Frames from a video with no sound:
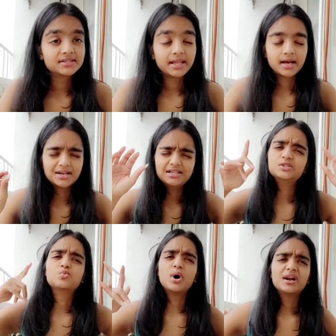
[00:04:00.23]
like at
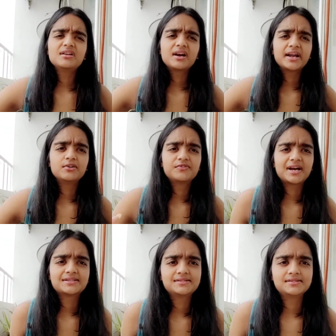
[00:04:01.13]
least one kind of
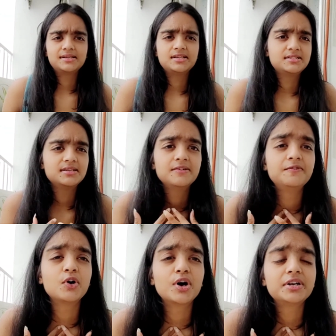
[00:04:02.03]
accessories, if
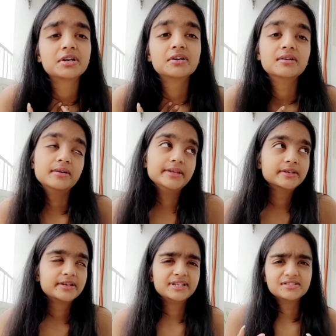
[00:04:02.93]
not
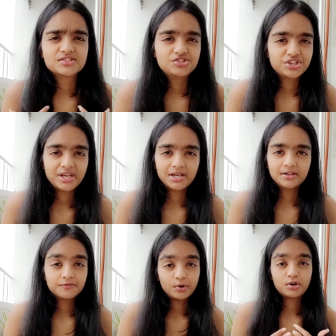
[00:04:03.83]
earrings, chain,
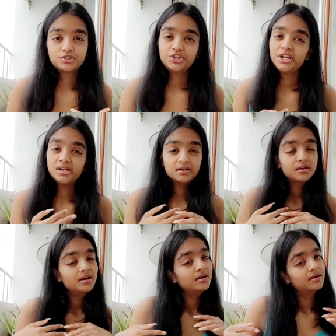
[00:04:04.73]
if not chain,
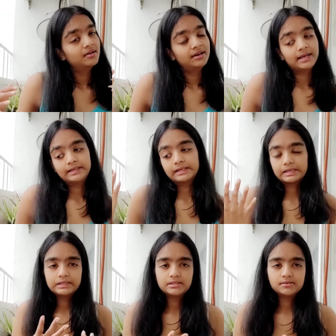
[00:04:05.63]
like
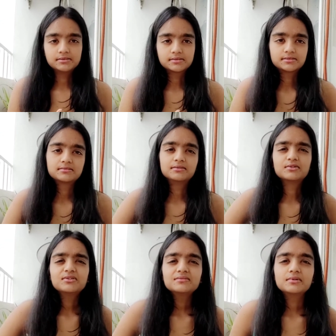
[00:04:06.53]
rings, you
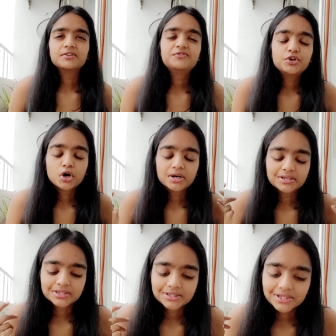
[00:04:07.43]
know, if
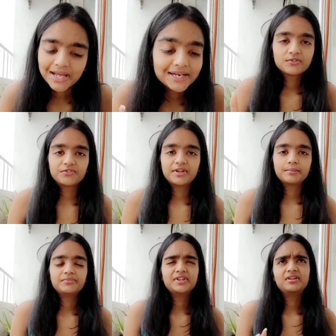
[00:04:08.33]
not any of
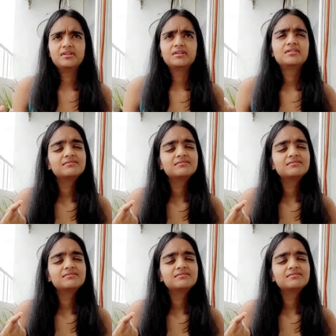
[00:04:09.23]
them, then